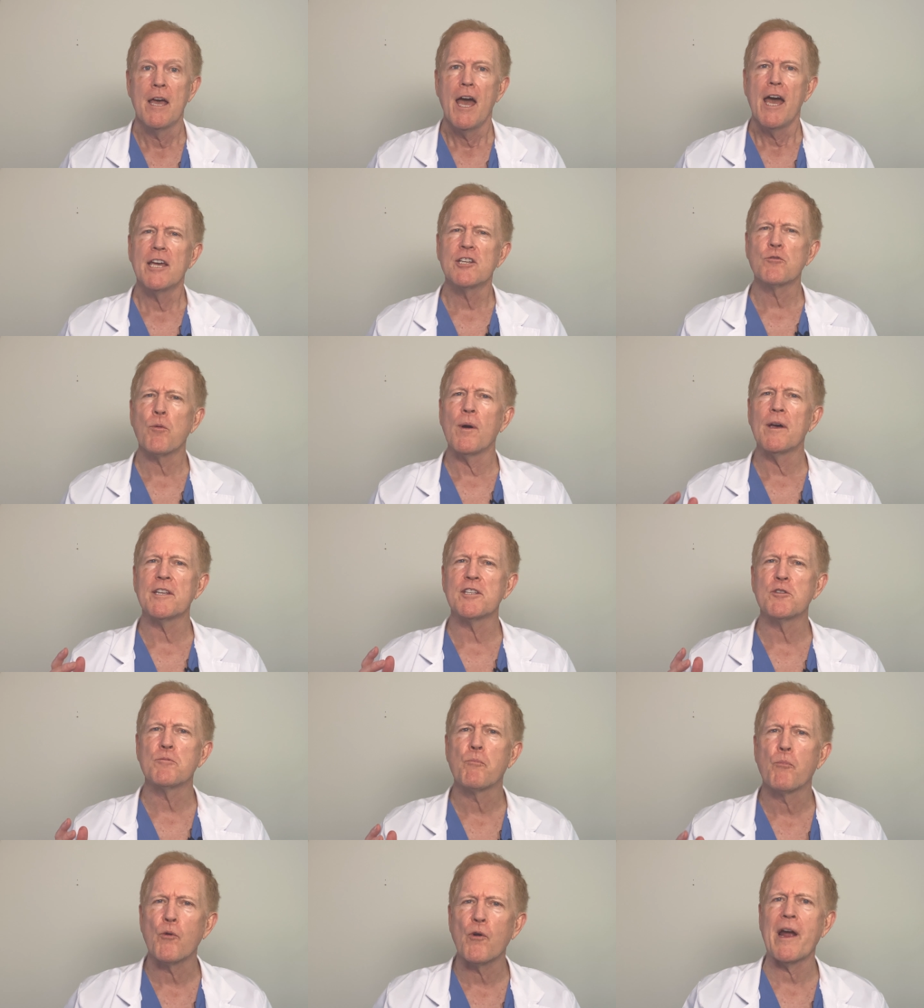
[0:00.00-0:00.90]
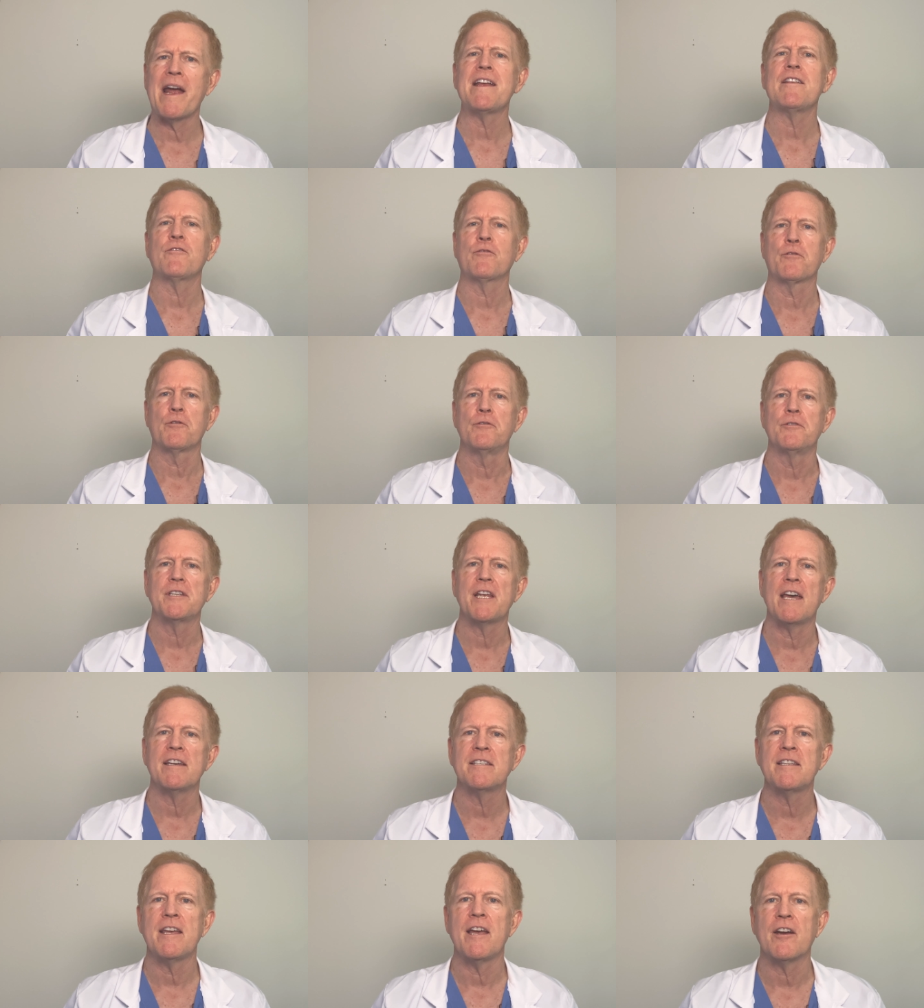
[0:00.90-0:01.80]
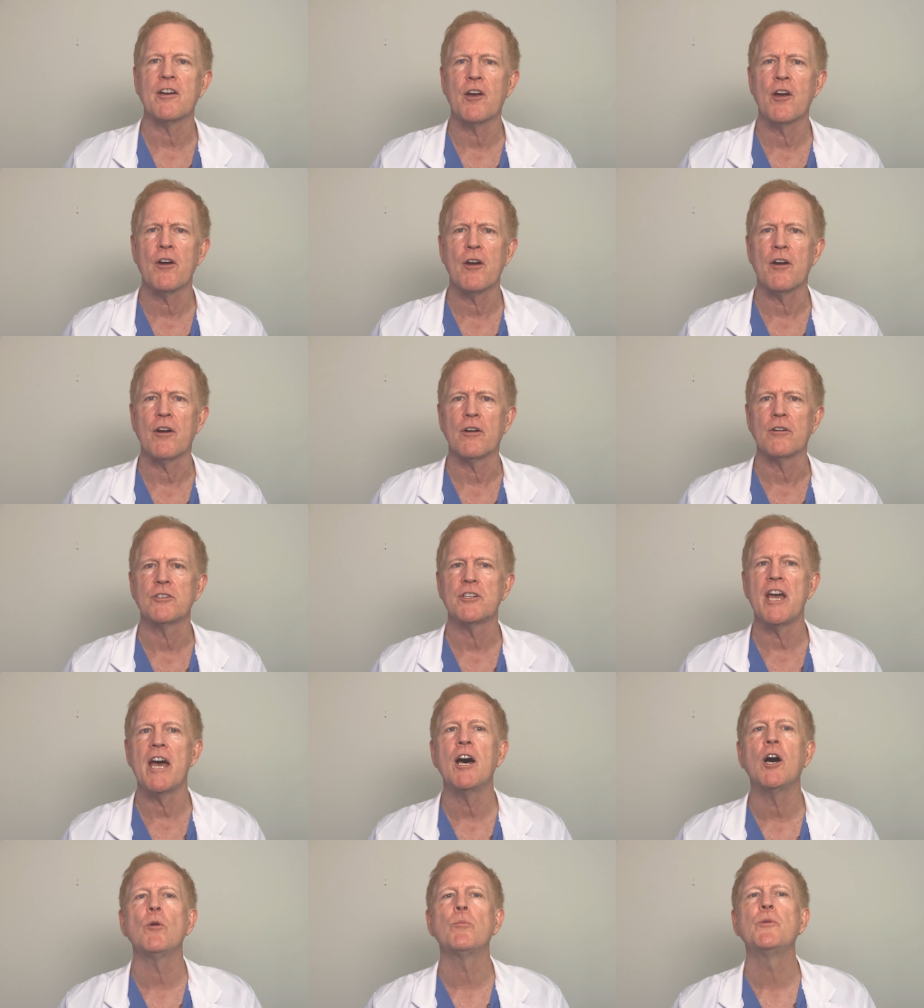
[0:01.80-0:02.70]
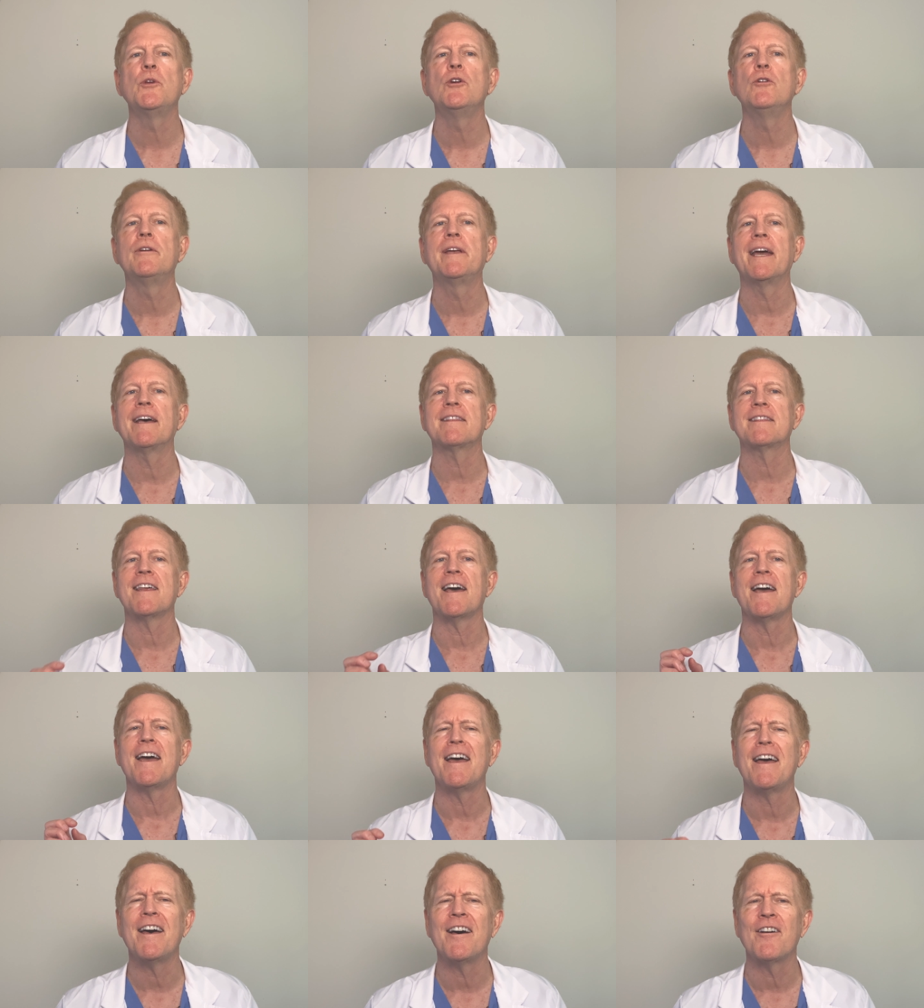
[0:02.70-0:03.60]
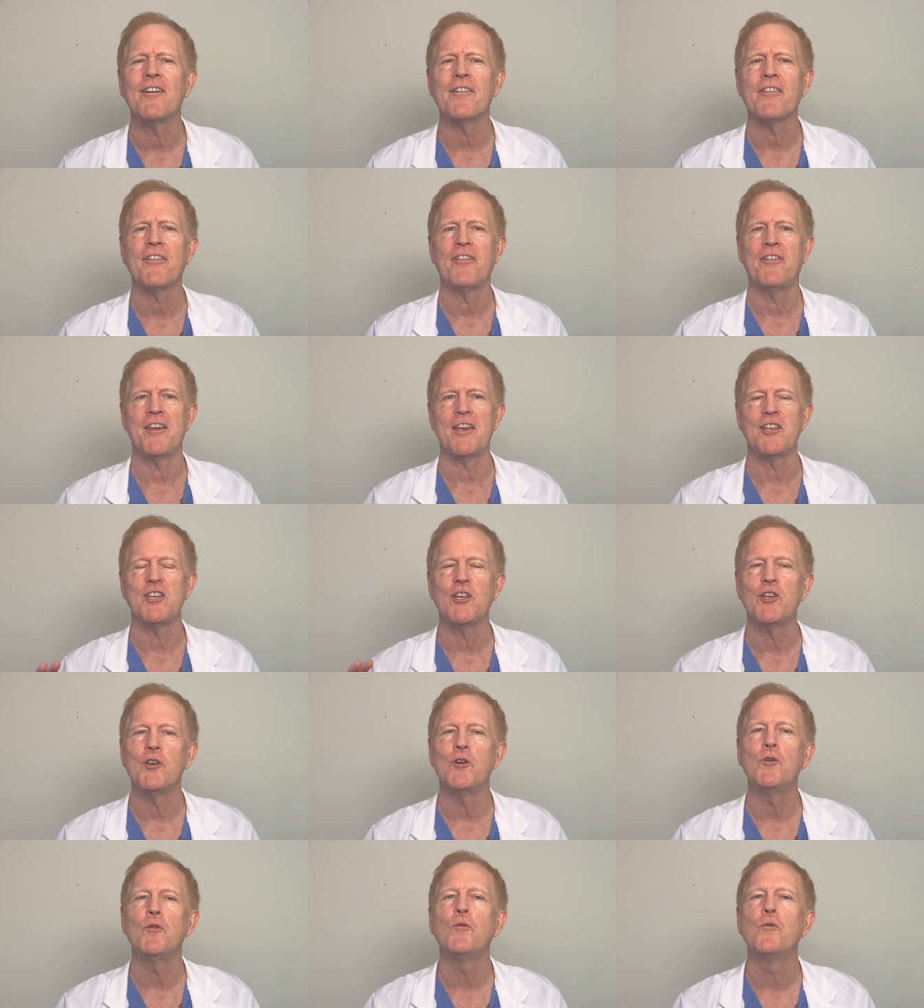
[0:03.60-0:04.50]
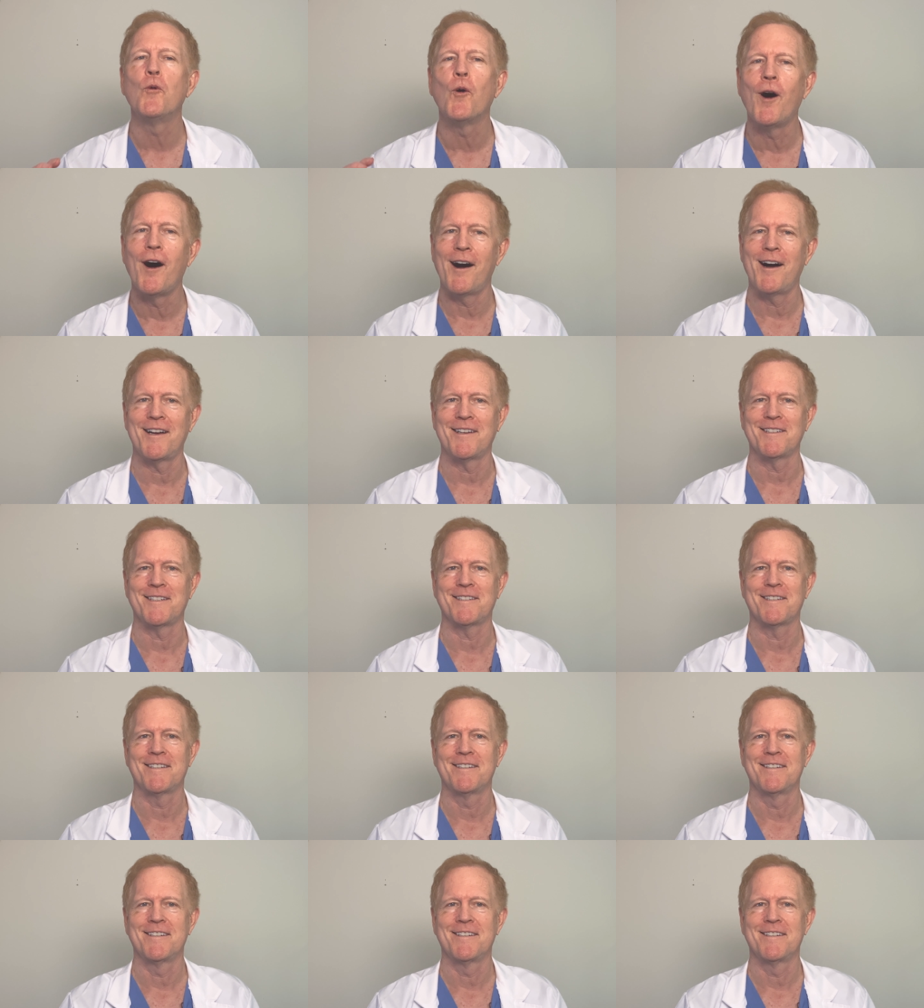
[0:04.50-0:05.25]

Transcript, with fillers: as well as breakthroughs as they occur to help you get the health that you want.